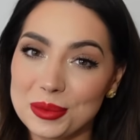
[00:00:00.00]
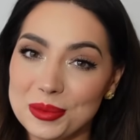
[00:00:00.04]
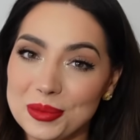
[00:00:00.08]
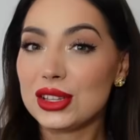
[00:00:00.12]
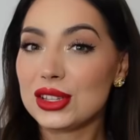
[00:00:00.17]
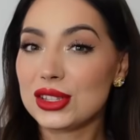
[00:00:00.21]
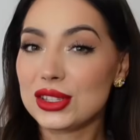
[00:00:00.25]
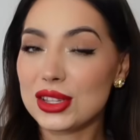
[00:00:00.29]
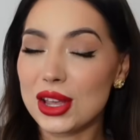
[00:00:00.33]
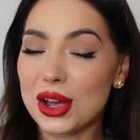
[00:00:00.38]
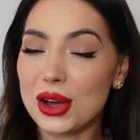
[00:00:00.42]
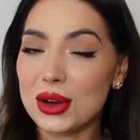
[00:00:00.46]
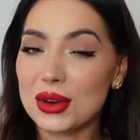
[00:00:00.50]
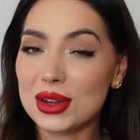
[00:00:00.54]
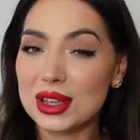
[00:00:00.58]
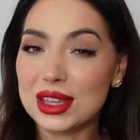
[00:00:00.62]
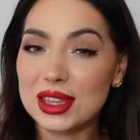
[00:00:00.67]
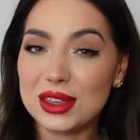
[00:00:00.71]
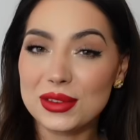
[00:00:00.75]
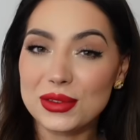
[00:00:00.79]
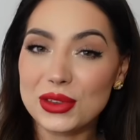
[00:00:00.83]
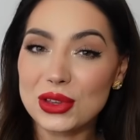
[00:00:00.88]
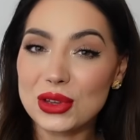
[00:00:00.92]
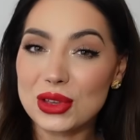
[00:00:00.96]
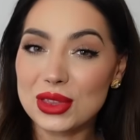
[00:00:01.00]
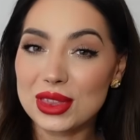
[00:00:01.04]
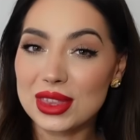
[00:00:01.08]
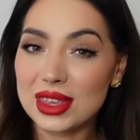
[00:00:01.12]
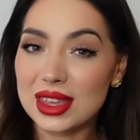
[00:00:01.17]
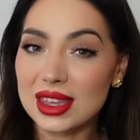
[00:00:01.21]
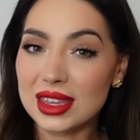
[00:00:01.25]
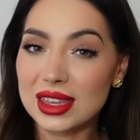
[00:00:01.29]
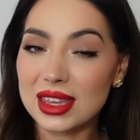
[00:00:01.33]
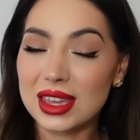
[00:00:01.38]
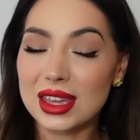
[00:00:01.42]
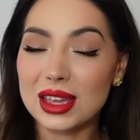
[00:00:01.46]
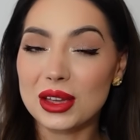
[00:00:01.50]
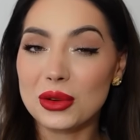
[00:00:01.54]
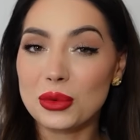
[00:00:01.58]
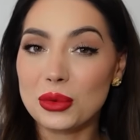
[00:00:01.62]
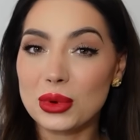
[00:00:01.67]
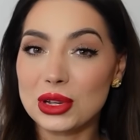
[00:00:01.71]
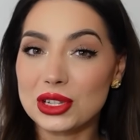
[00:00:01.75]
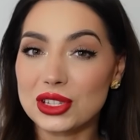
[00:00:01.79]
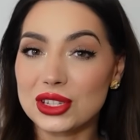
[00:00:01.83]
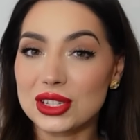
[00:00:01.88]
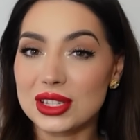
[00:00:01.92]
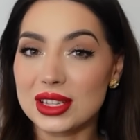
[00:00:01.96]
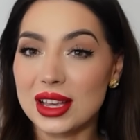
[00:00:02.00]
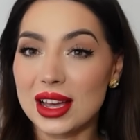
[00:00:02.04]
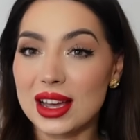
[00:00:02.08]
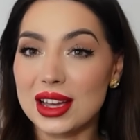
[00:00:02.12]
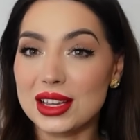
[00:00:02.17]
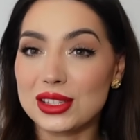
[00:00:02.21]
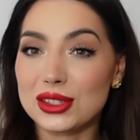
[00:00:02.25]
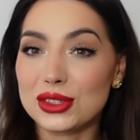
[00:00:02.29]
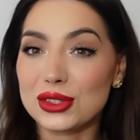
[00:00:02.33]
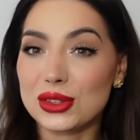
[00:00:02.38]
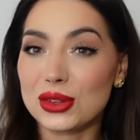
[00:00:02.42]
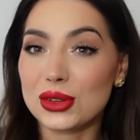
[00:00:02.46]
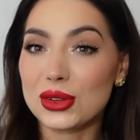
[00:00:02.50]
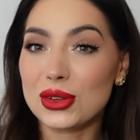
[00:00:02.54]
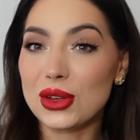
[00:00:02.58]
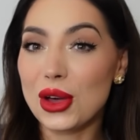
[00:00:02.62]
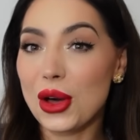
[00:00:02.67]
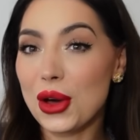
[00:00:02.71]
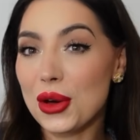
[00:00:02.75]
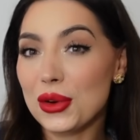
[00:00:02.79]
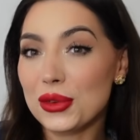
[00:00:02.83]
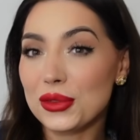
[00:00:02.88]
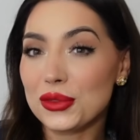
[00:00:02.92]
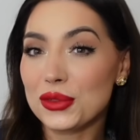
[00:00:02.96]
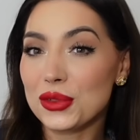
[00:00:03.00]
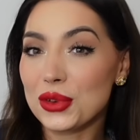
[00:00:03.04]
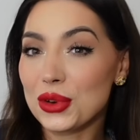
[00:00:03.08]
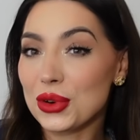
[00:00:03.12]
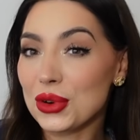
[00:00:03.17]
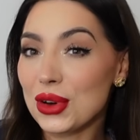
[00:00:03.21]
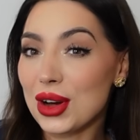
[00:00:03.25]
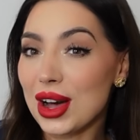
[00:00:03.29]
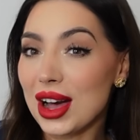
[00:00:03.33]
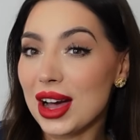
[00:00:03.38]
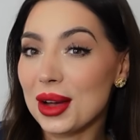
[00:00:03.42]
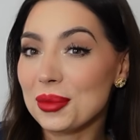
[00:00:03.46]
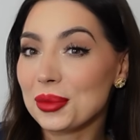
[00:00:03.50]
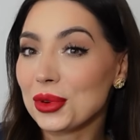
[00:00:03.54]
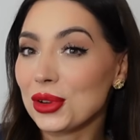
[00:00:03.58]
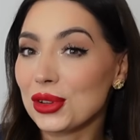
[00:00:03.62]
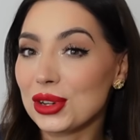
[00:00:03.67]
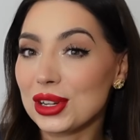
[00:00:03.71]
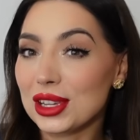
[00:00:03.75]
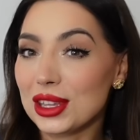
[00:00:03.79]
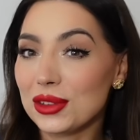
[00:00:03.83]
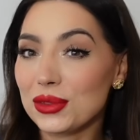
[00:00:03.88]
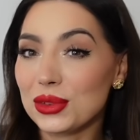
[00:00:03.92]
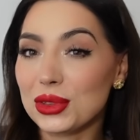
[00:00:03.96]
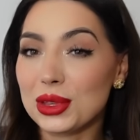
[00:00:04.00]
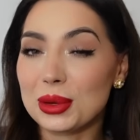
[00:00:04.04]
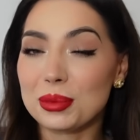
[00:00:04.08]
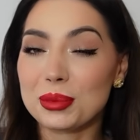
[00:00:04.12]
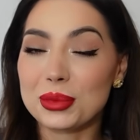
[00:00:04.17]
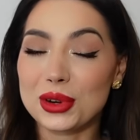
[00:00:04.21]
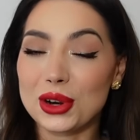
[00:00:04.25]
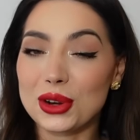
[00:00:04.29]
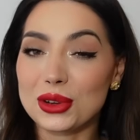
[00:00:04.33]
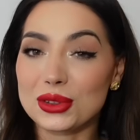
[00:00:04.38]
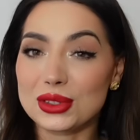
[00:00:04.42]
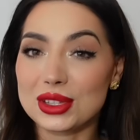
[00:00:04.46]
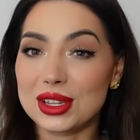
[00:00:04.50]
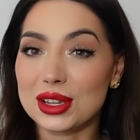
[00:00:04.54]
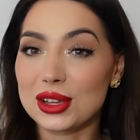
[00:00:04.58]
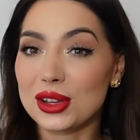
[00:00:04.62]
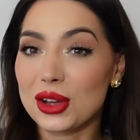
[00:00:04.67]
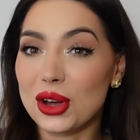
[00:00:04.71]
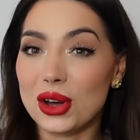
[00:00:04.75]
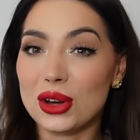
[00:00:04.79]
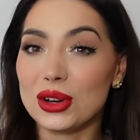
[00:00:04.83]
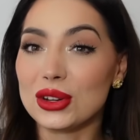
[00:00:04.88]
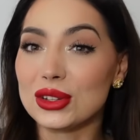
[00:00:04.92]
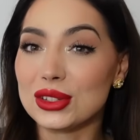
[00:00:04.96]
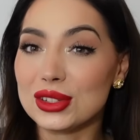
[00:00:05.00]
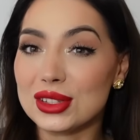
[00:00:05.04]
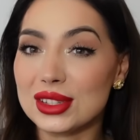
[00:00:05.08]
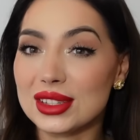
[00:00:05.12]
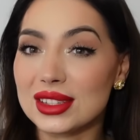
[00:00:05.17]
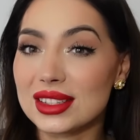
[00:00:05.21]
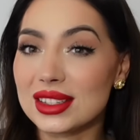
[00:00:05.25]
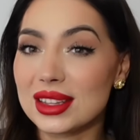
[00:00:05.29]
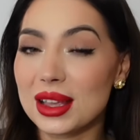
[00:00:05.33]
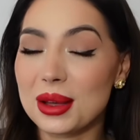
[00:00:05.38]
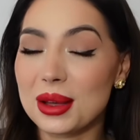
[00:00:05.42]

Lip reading: So if you're thinking which size to go for, I'm gonna give you the pros and cons,